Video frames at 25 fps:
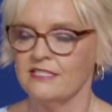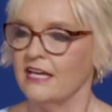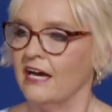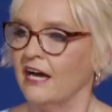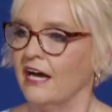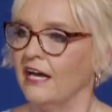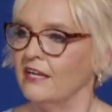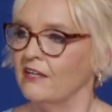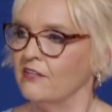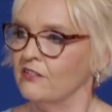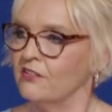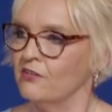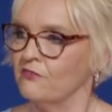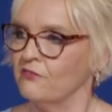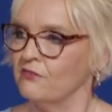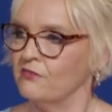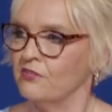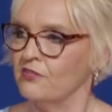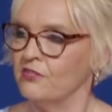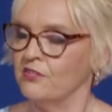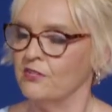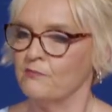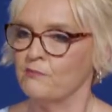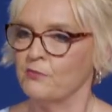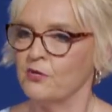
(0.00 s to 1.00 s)
that
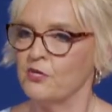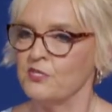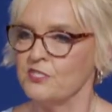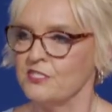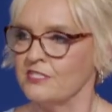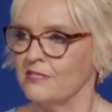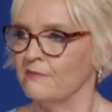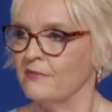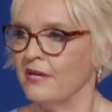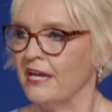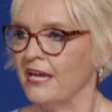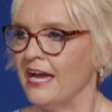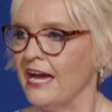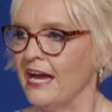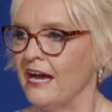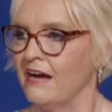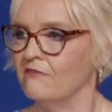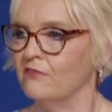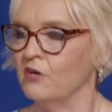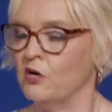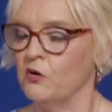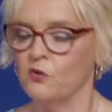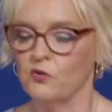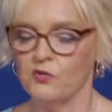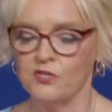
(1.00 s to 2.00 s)
the person may
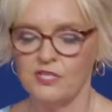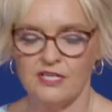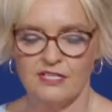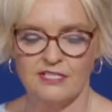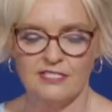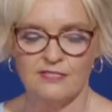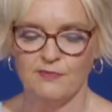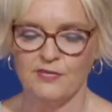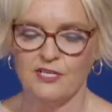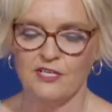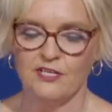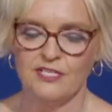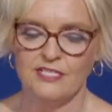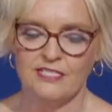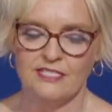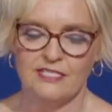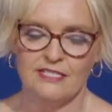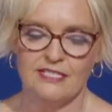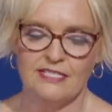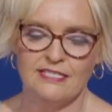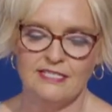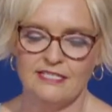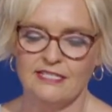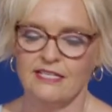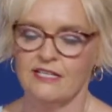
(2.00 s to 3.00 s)
have all the experience
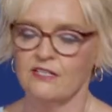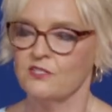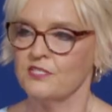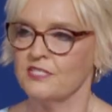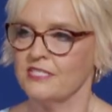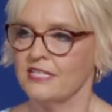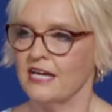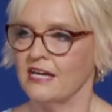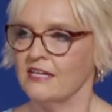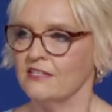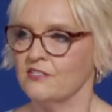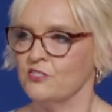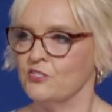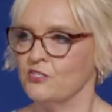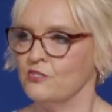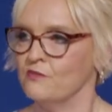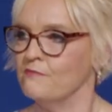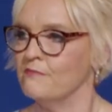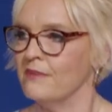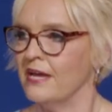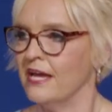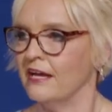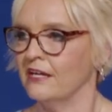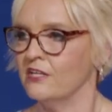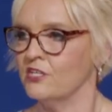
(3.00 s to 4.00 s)
and the skill set to
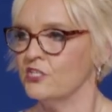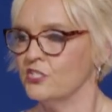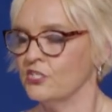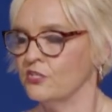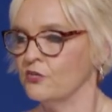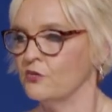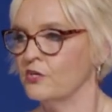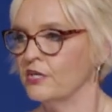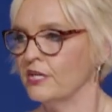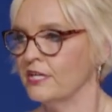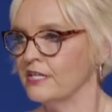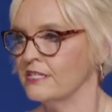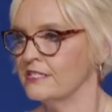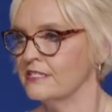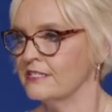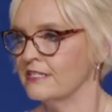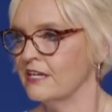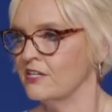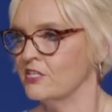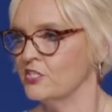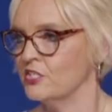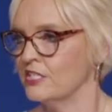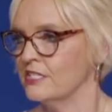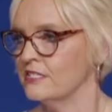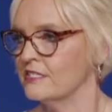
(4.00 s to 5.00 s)
manage an
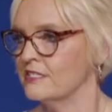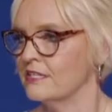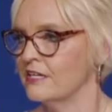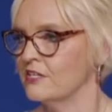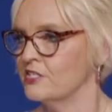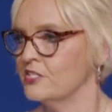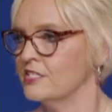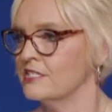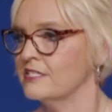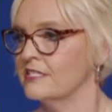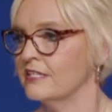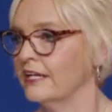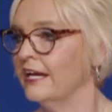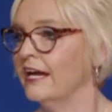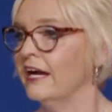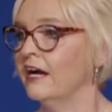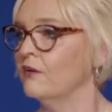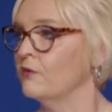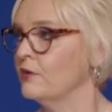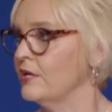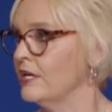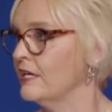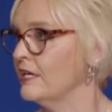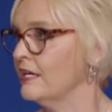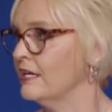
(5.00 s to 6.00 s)
organization such as the
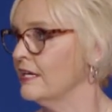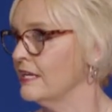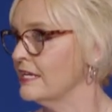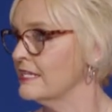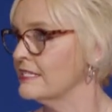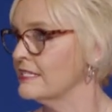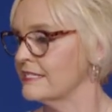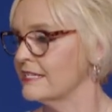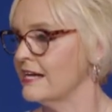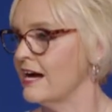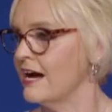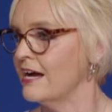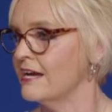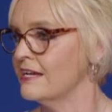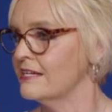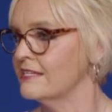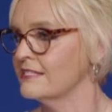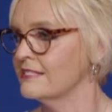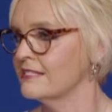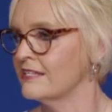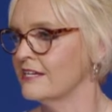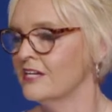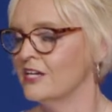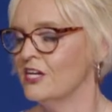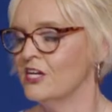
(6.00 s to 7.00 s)
county in its
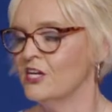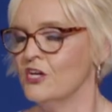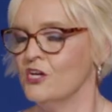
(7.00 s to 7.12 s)
size.